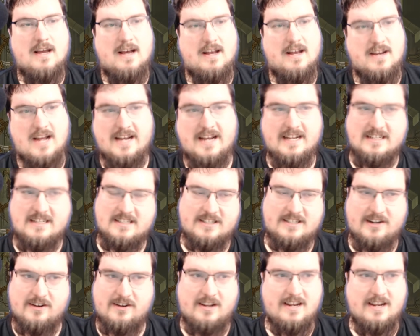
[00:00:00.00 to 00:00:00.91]
Not
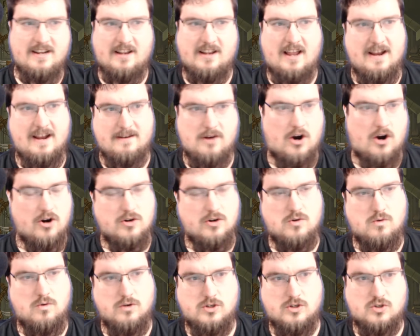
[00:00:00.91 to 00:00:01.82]
necessarily like
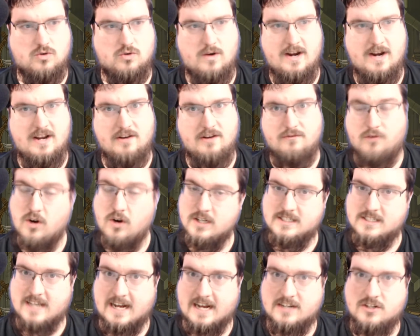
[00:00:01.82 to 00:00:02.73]
hardcore trained
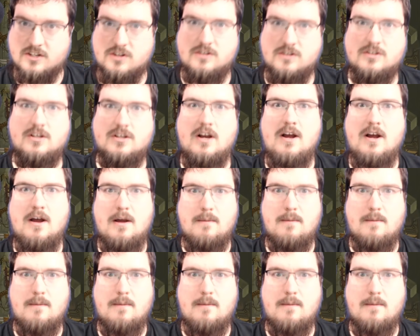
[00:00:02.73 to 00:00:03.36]
voice actors,